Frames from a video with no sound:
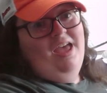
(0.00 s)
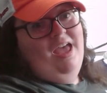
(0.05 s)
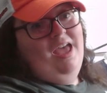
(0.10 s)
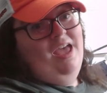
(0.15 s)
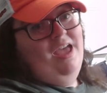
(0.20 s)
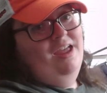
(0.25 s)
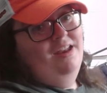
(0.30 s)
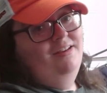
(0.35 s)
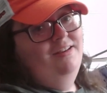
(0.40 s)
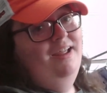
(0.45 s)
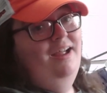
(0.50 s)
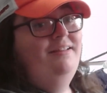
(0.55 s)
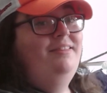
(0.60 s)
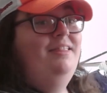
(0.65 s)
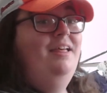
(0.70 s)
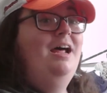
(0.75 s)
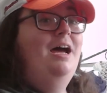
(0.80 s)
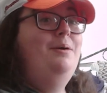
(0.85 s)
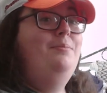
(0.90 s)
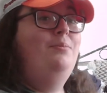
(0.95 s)
And not
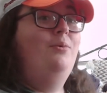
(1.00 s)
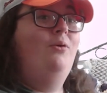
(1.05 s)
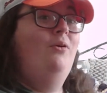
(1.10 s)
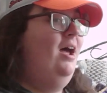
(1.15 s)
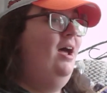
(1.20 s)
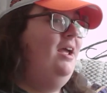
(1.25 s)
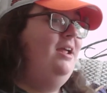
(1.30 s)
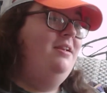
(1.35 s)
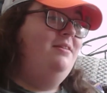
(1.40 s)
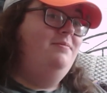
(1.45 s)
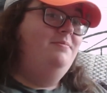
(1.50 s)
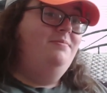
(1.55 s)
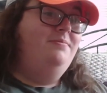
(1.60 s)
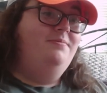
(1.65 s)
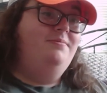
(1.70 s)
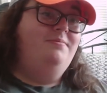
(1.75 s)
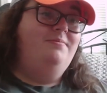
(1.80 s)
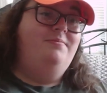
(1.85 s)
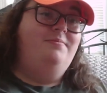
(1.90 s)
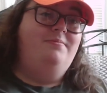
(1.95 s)
that I'm right,
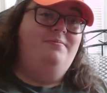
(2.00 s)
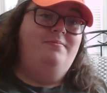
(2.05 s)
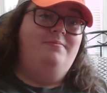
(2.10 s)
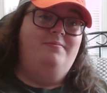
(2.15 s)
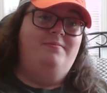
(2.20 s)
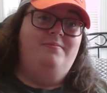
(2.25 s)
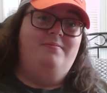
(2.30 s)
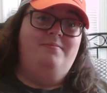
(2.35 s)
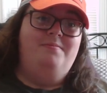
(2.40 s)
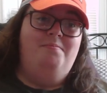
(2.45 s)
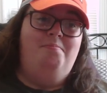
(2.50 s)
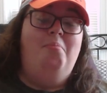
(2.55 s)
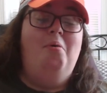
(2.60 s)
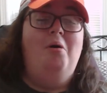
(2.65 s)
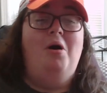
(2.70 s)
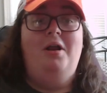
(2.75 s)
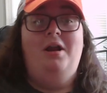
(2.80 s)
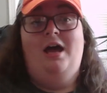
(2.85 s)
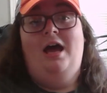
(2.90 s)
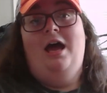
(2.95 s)

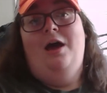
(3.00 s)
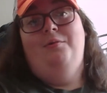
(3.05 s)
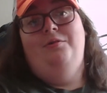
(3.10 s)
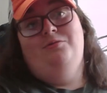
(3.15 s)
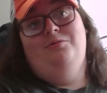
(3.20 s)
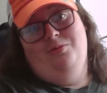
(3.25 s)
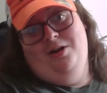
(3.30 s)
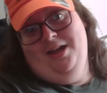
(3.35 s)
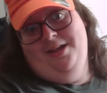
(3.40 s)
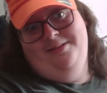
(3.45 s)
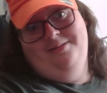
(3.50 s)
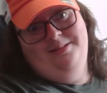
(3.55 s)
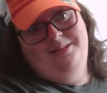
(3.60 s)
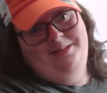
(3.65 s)
but I was right.